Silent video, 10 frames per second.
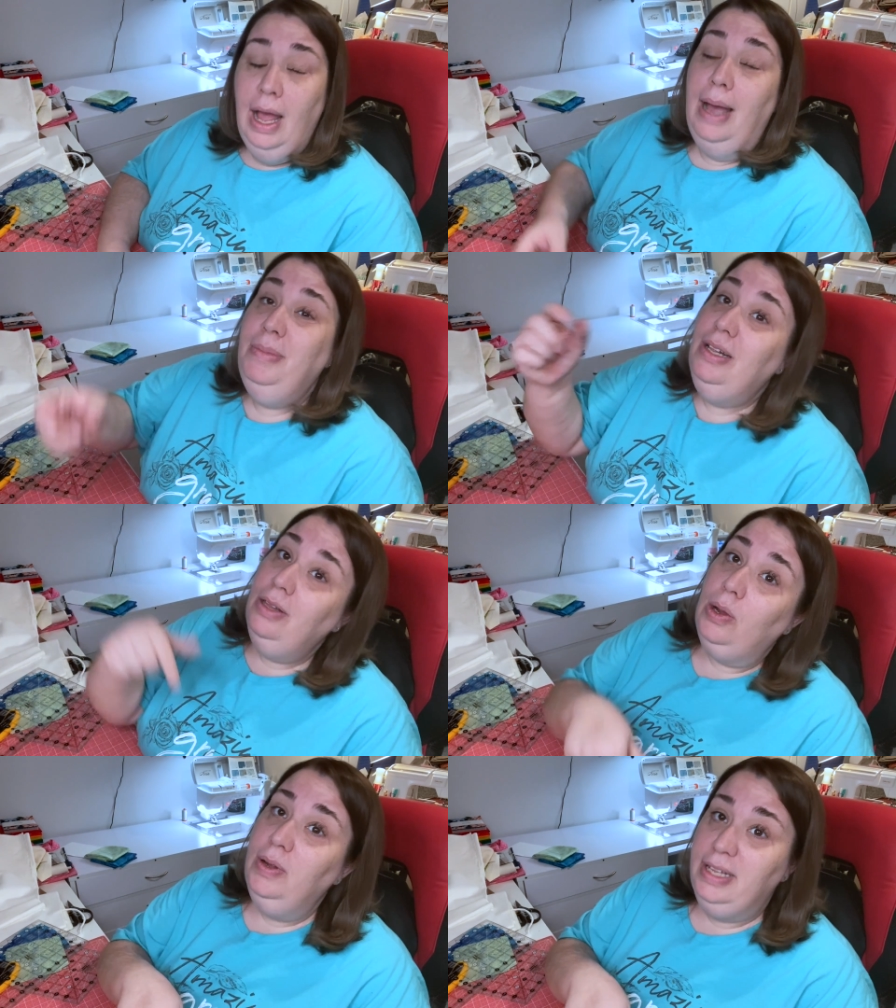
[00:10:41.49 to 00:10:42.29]
I'm going to
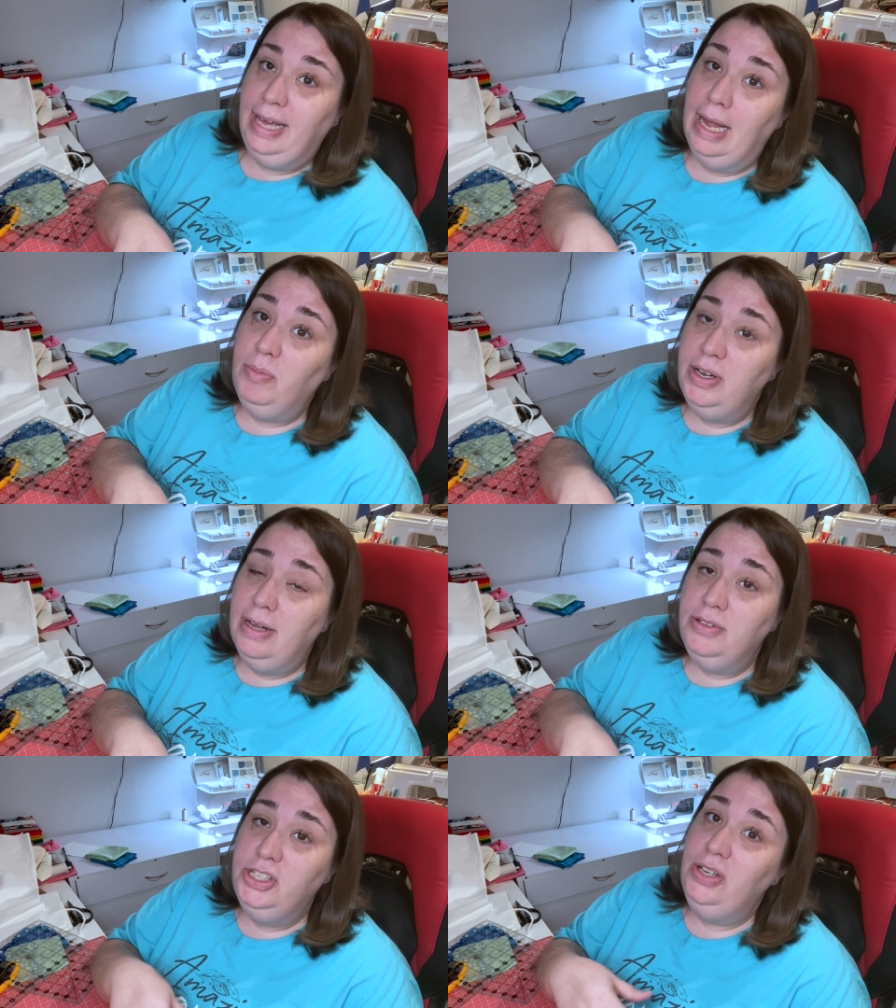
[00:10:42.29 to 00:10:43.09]
lower the camera
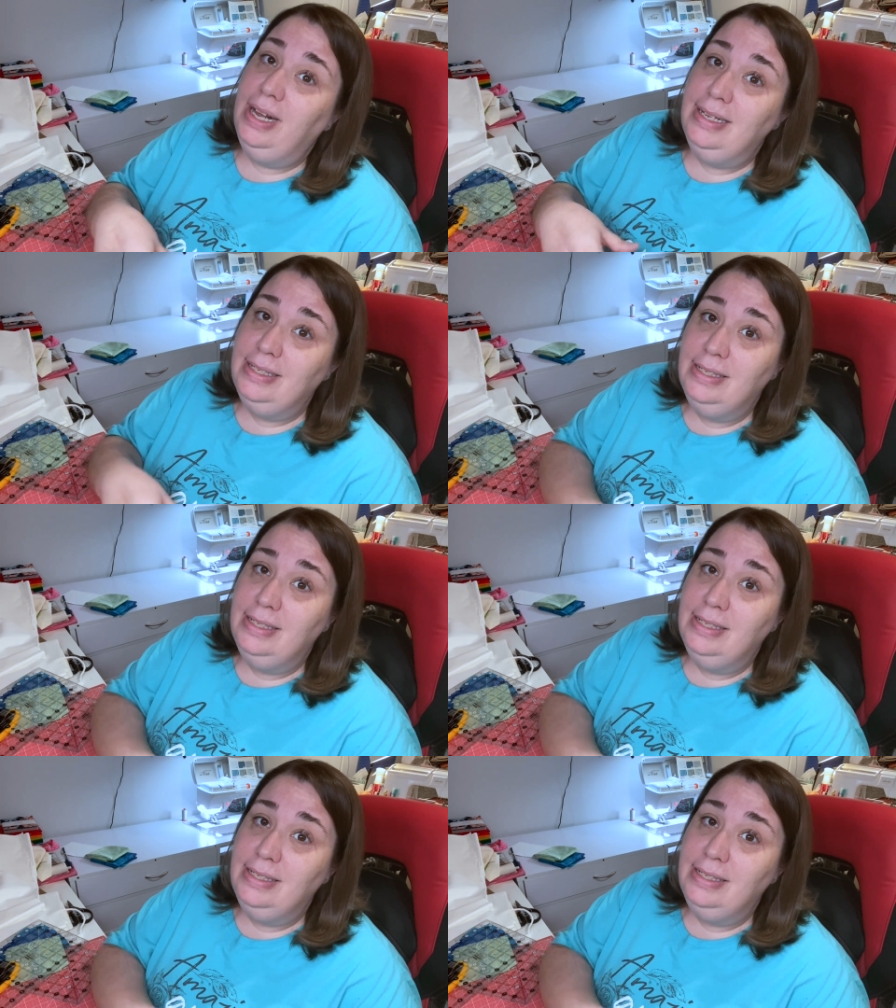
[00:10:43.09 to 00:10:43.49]
down so you guys